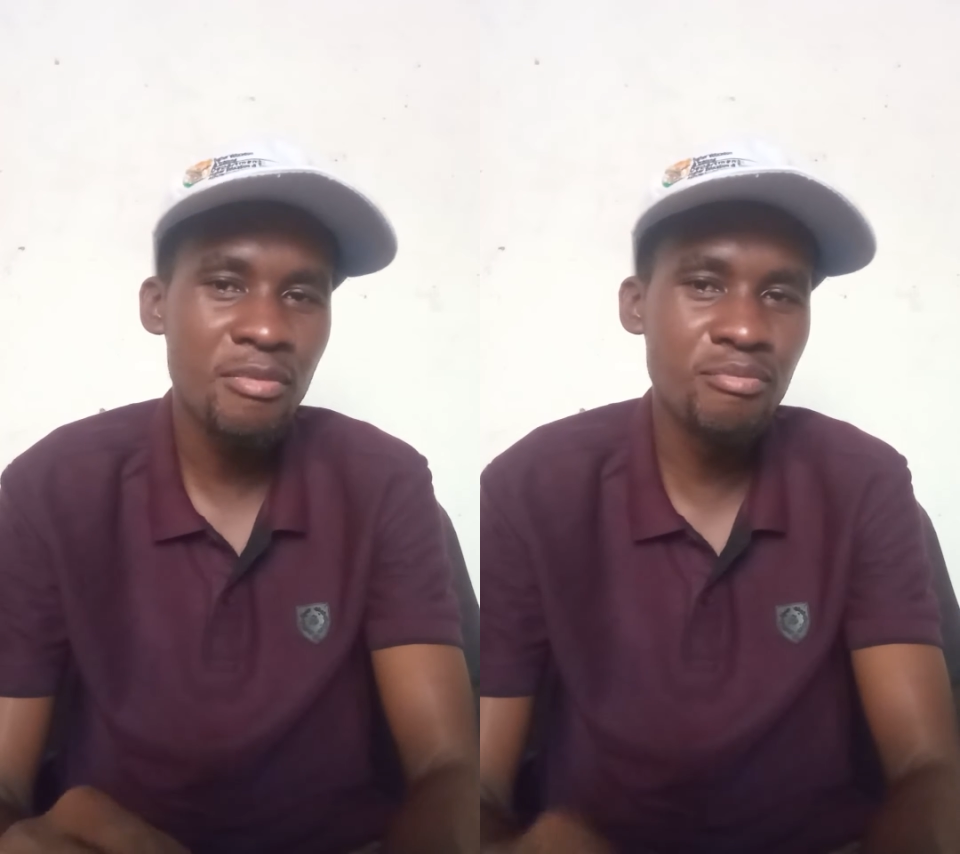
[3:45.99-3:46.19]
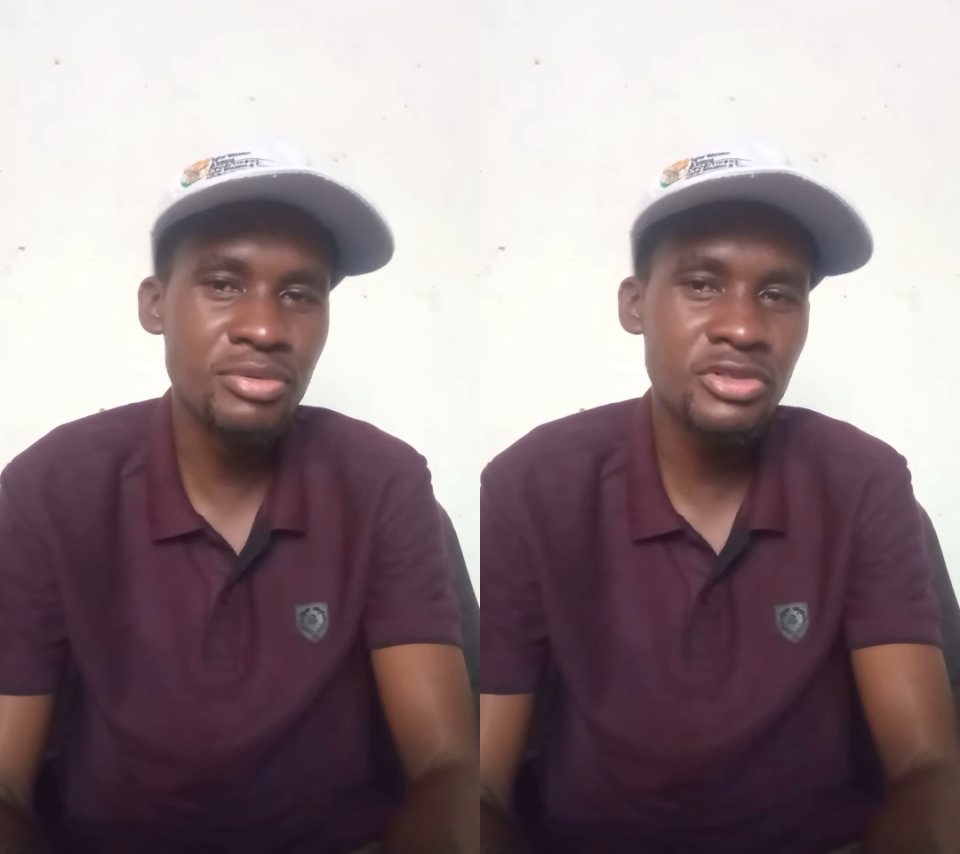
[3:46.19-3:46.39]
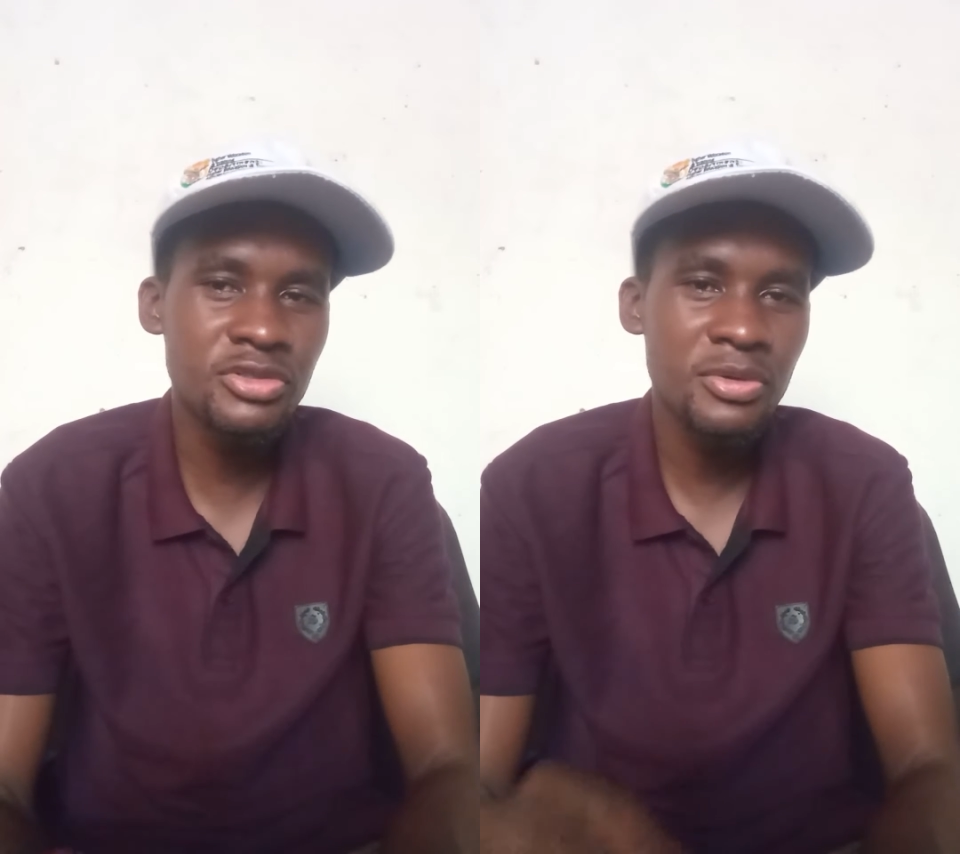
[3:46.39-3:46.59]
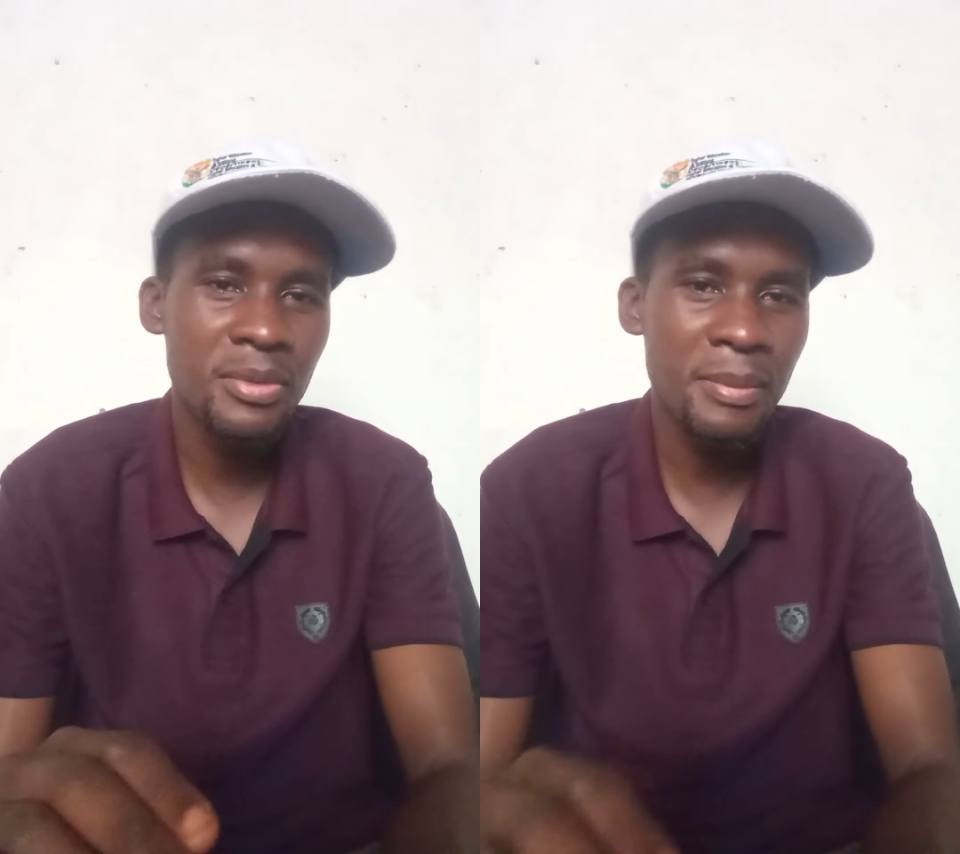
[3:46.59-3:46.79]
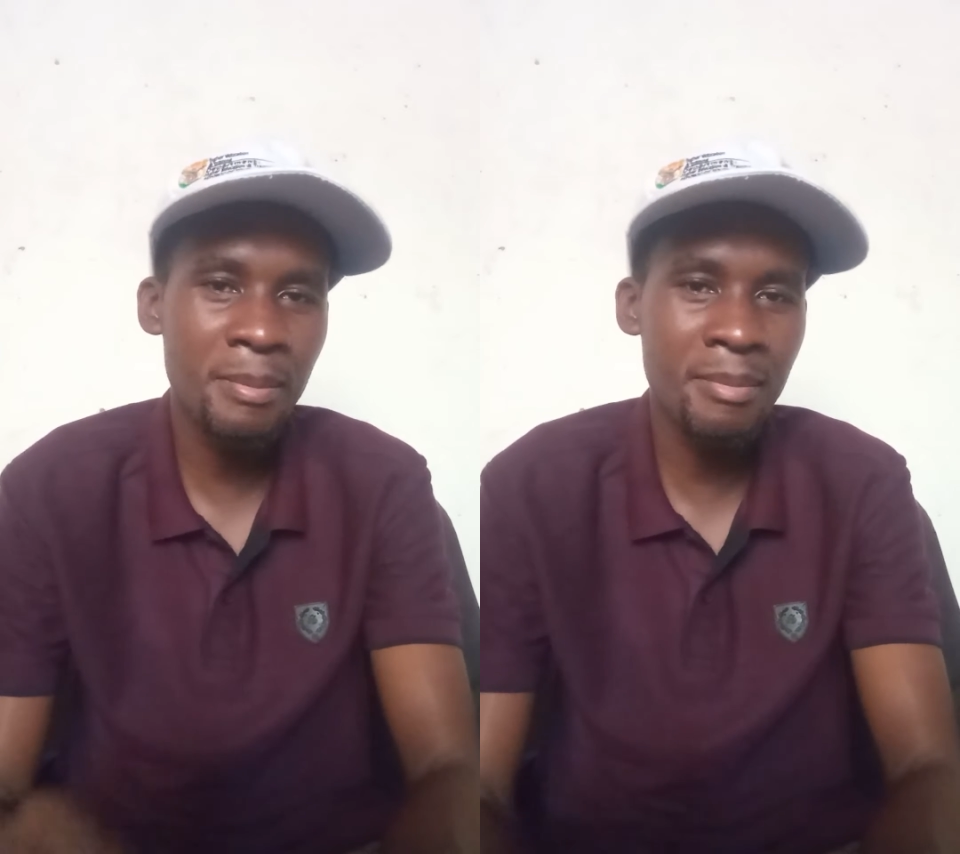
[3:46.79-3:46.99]
Boot
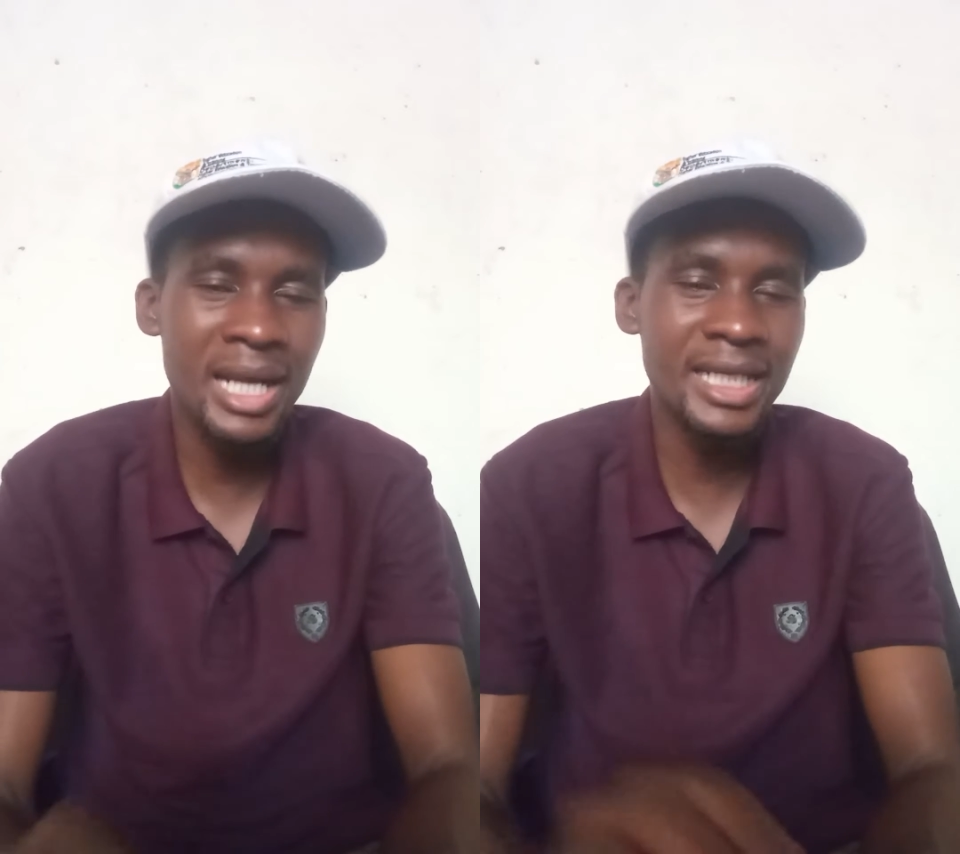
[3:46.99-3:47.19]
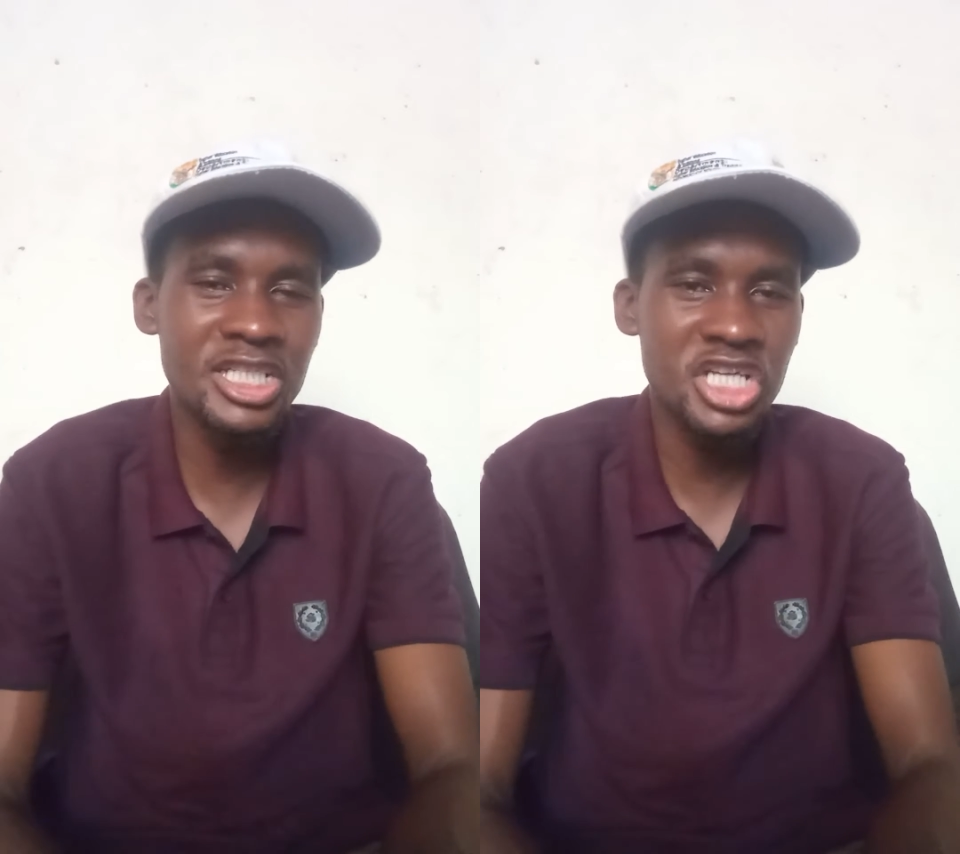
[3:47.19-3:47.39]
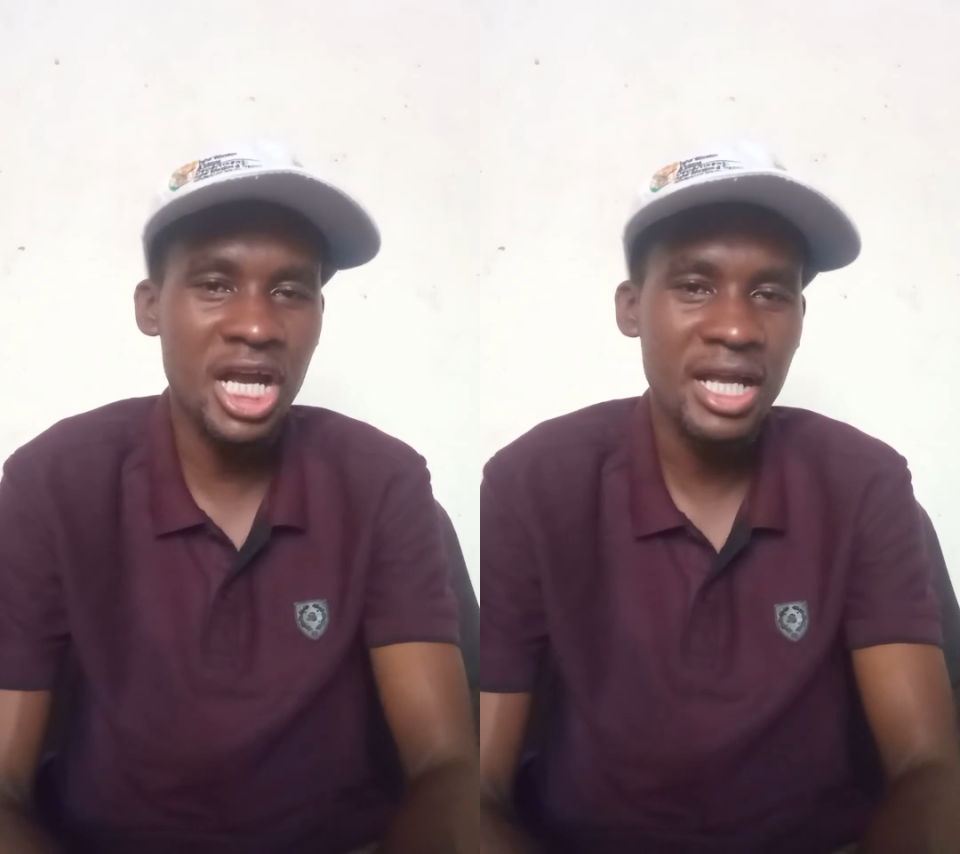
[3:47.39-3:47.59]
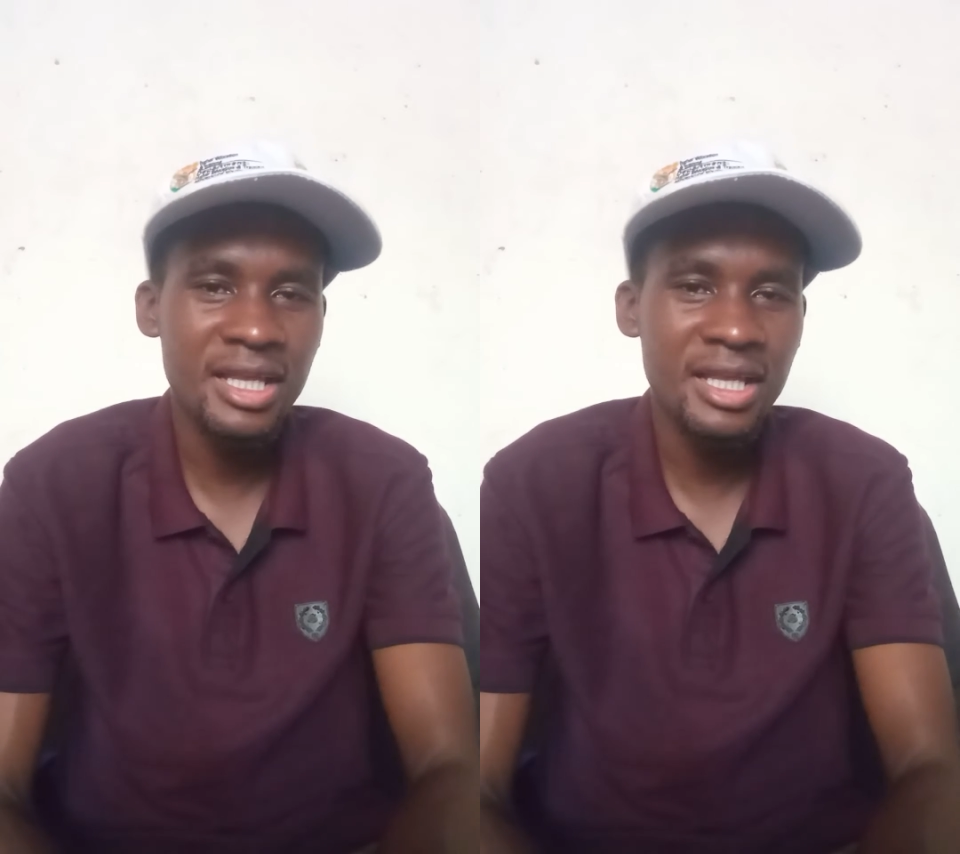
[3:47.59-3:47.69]
Manager.